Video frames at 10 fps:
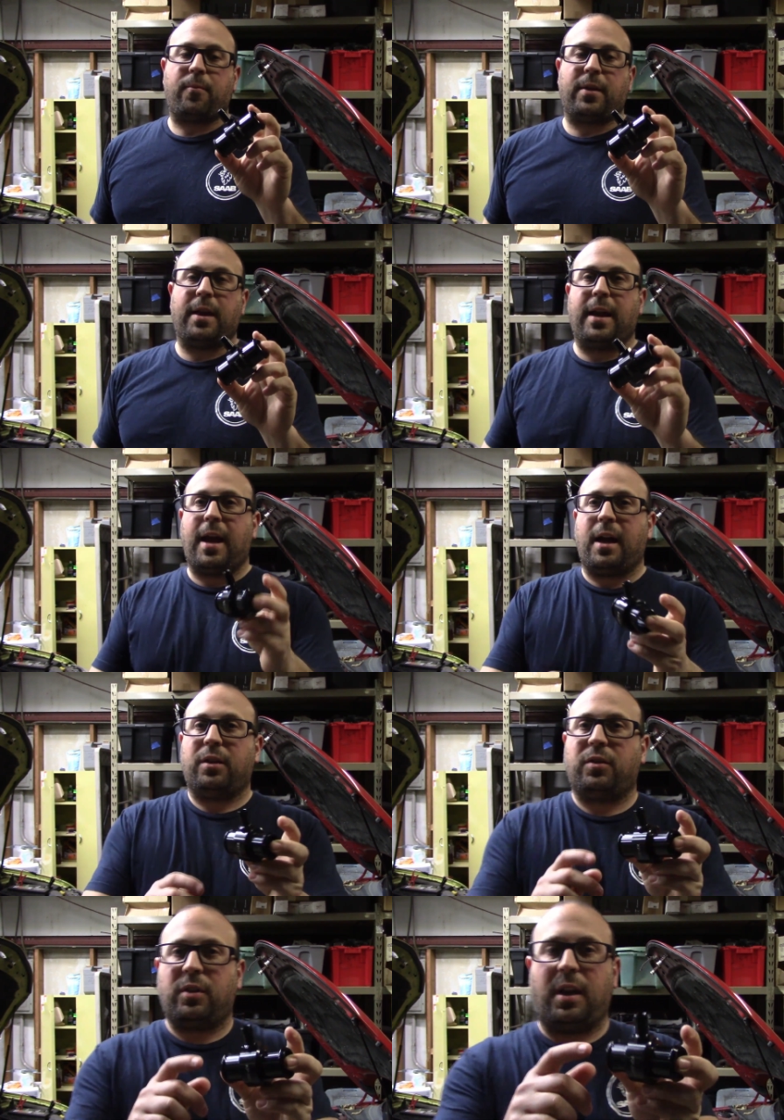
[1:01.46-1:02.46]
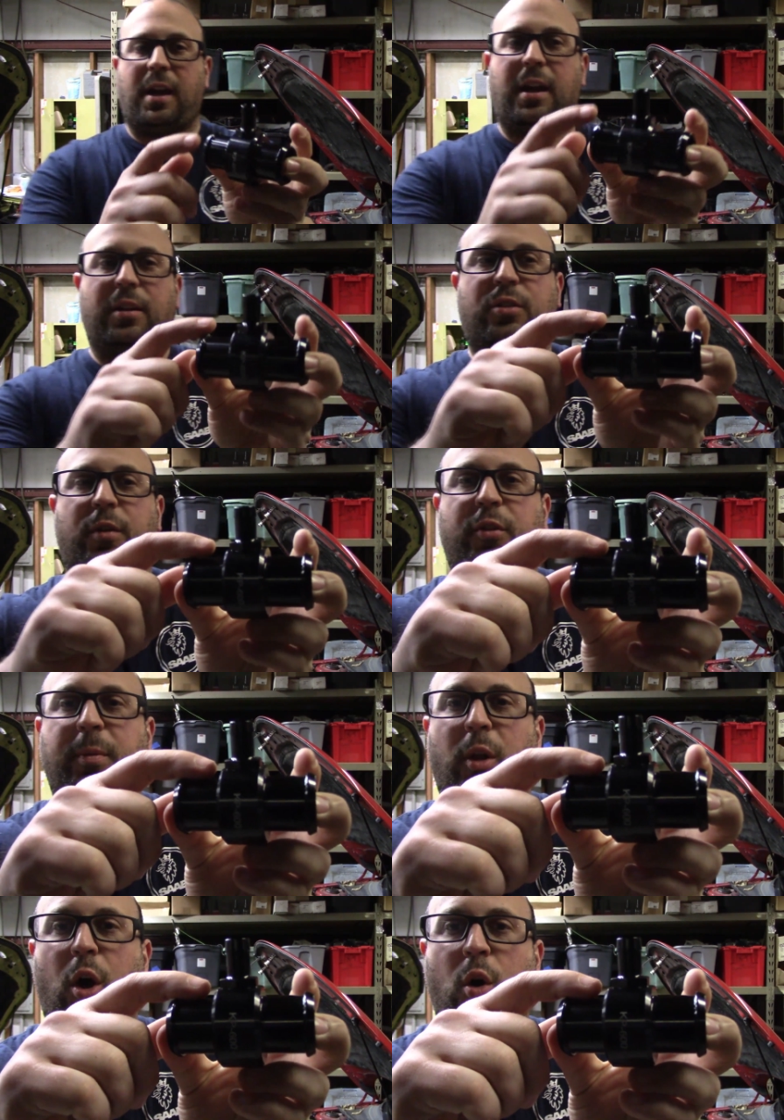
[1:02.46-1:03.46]
It has a
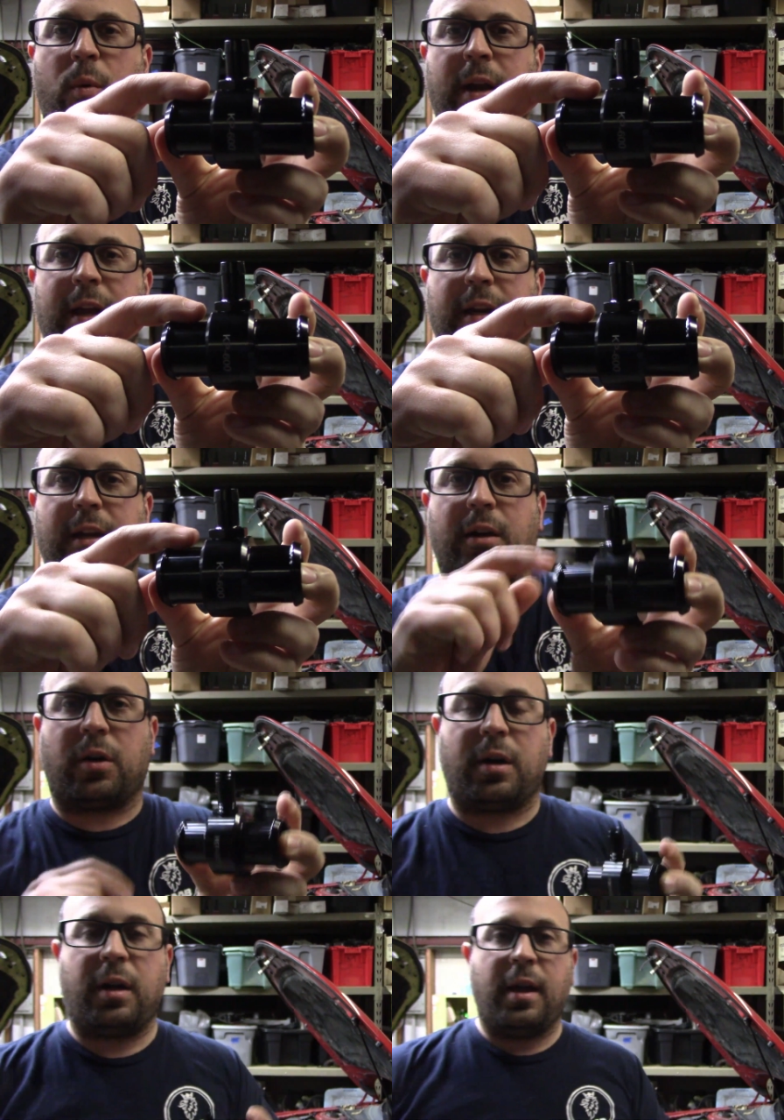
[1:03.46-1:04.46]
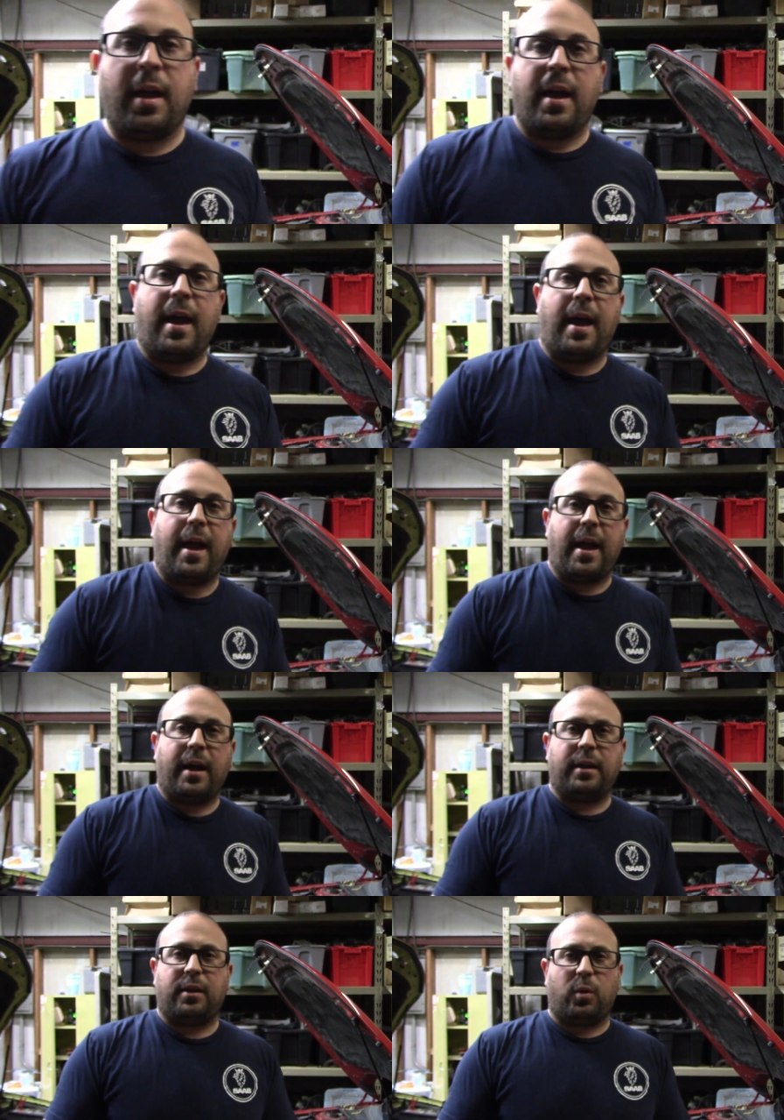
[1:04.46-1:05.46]
serviceable O-ring in here.
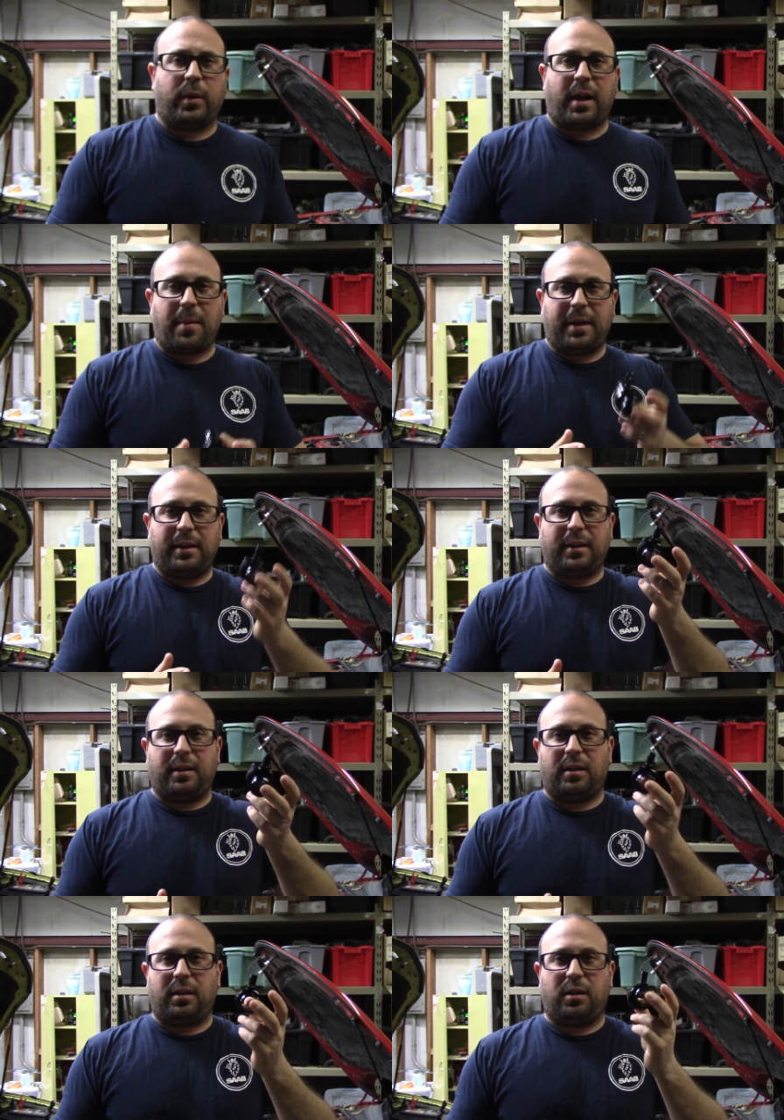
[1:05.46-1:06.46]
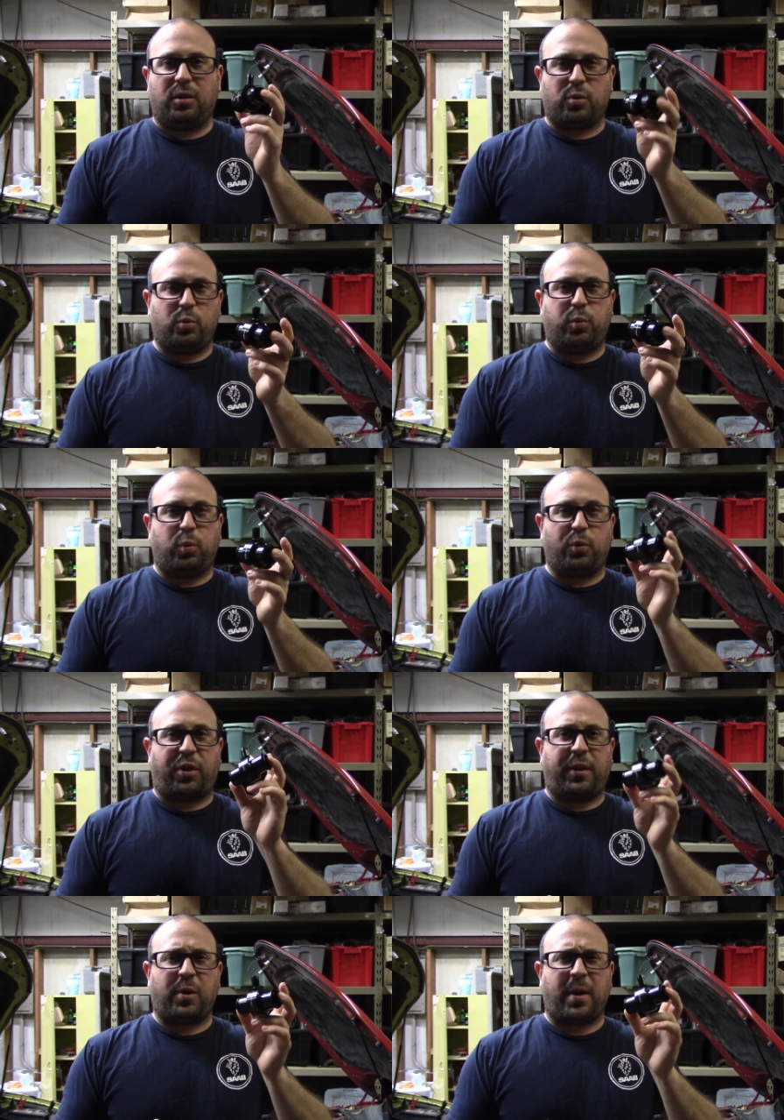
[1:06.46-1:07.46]
And, well, I mean, you
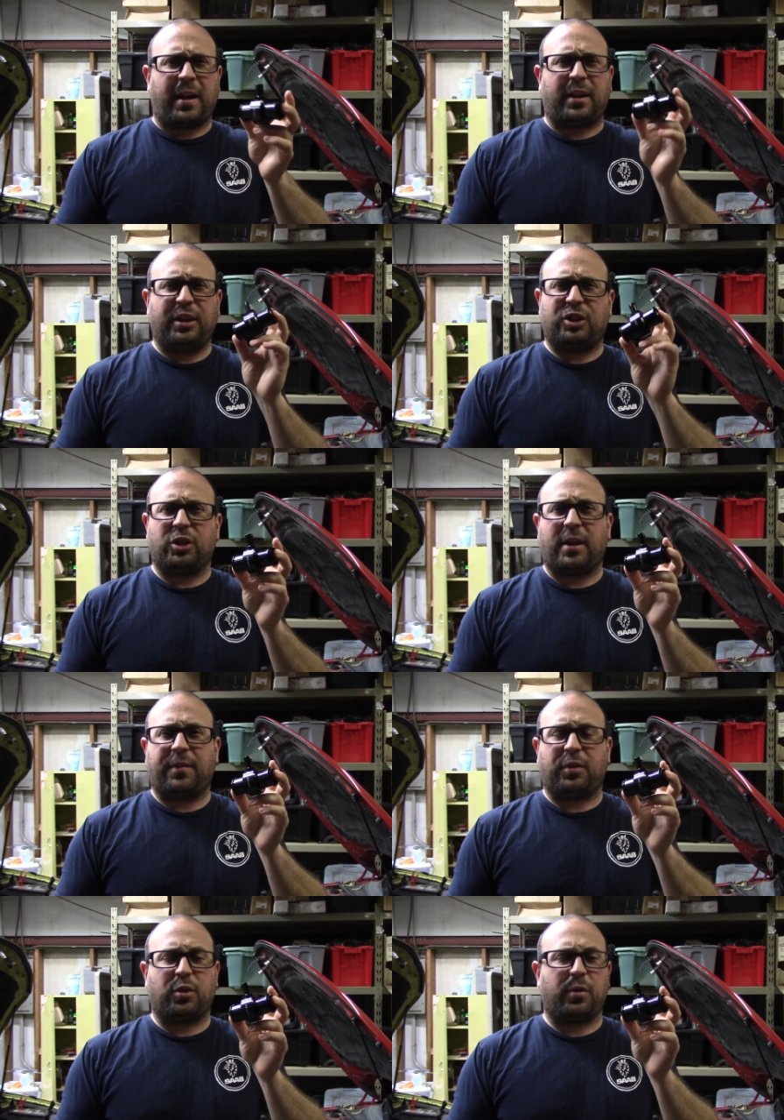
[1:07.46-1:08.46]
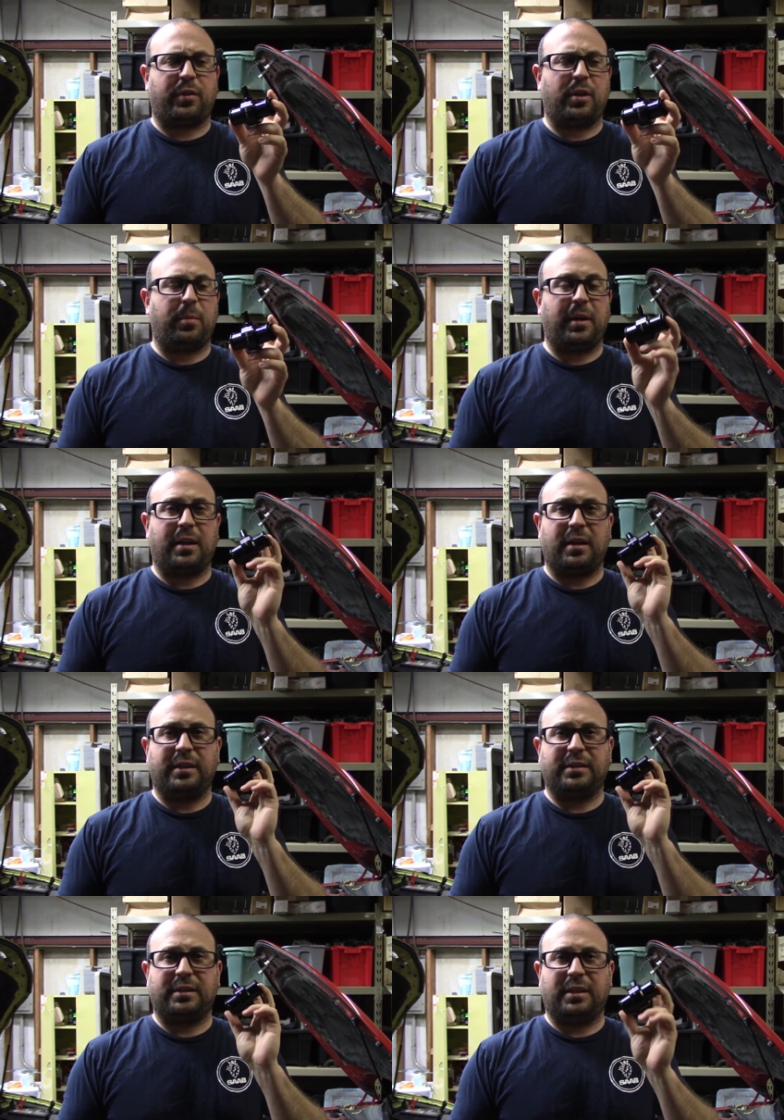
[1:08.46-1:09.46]
theoretically shouldn't have to service it
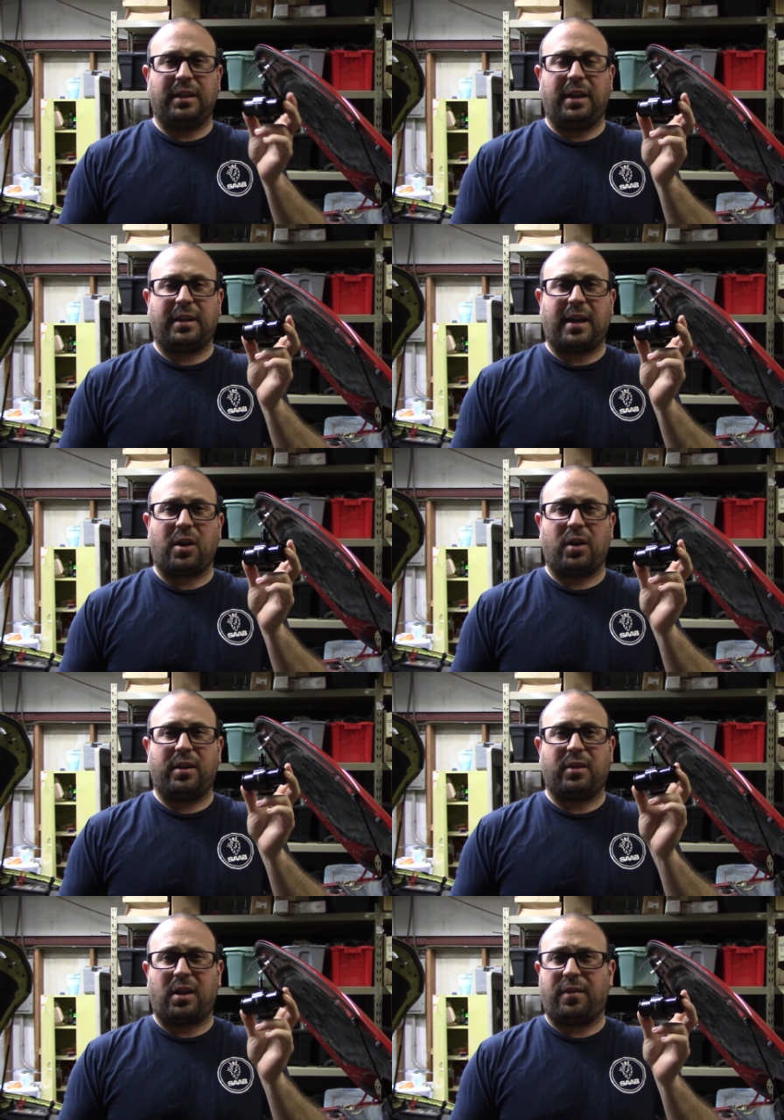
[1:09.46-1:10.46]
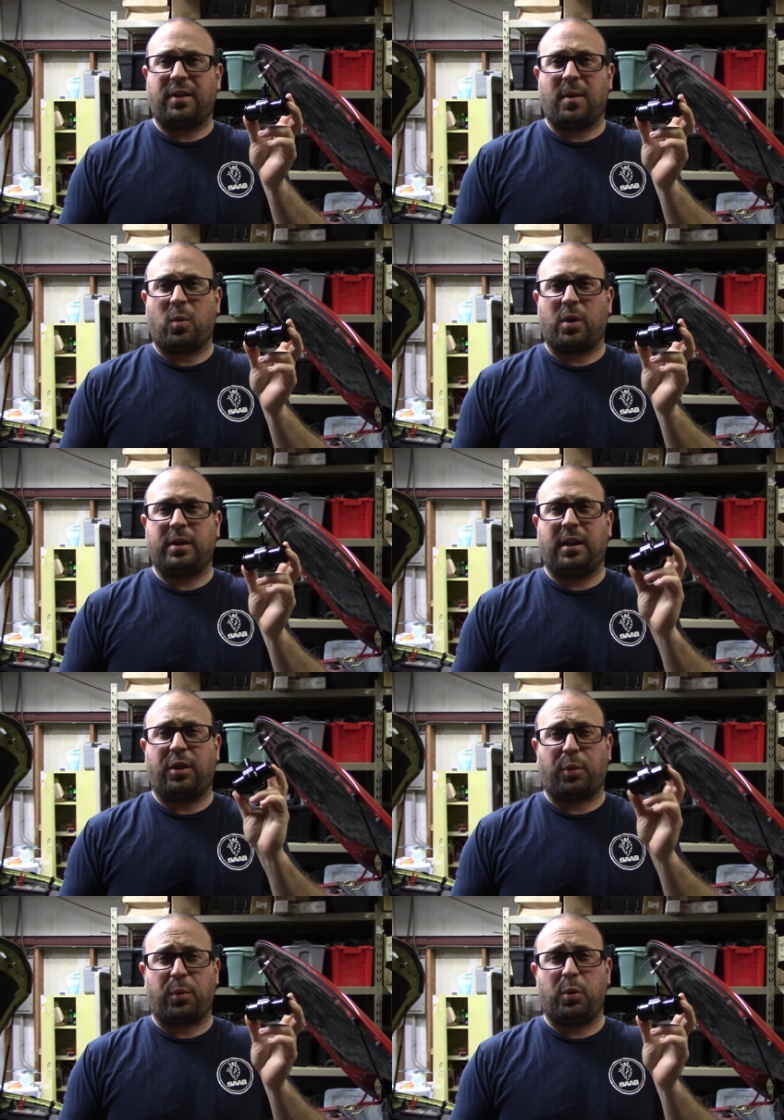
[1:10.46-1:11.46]
because it carries a lifetime warranty
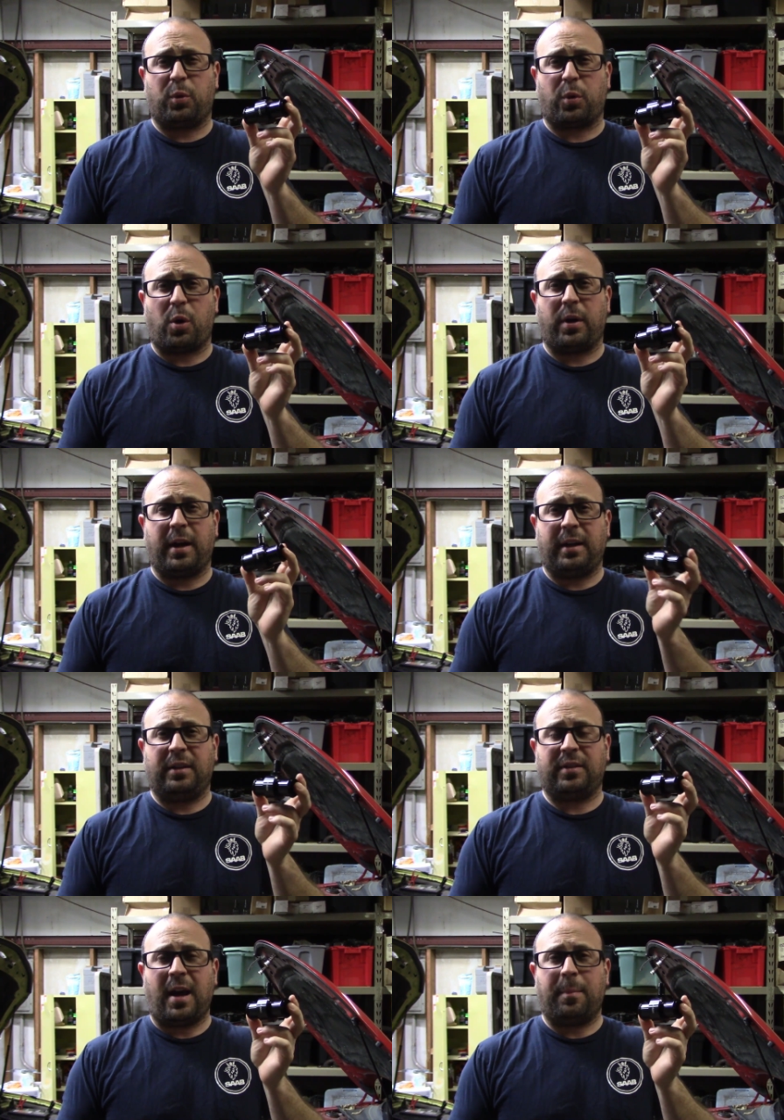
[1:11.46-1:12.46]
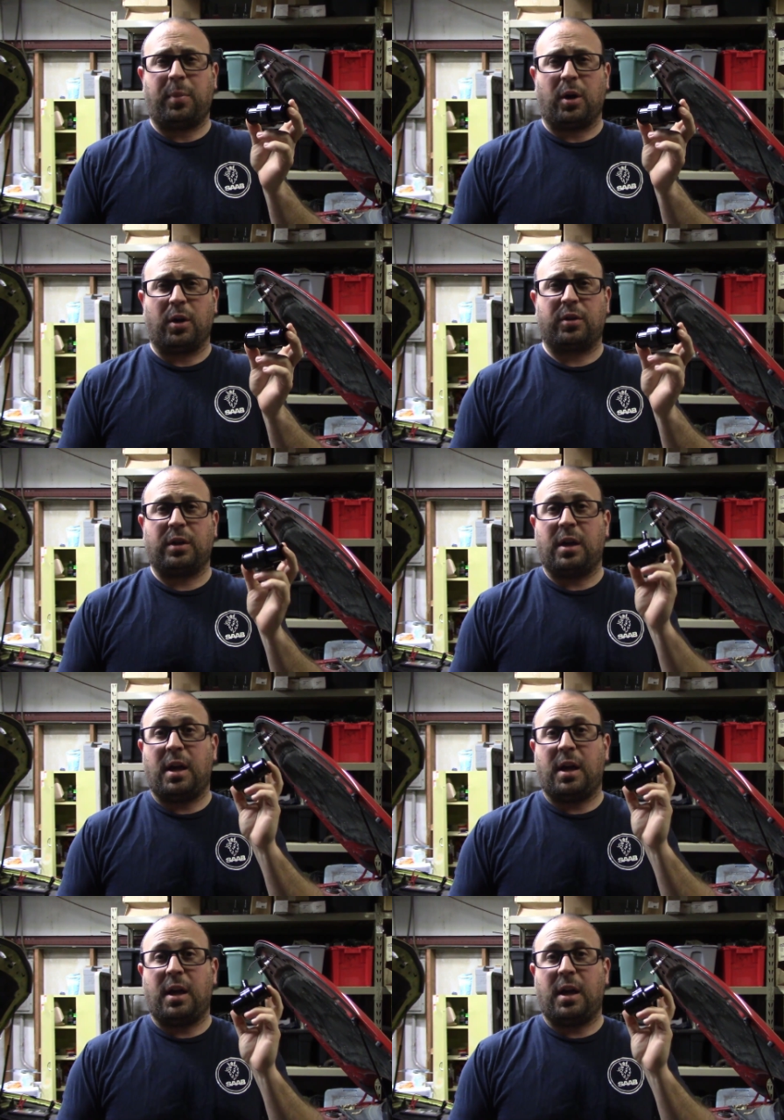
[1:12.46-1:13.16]
through Krona and eSaabParts,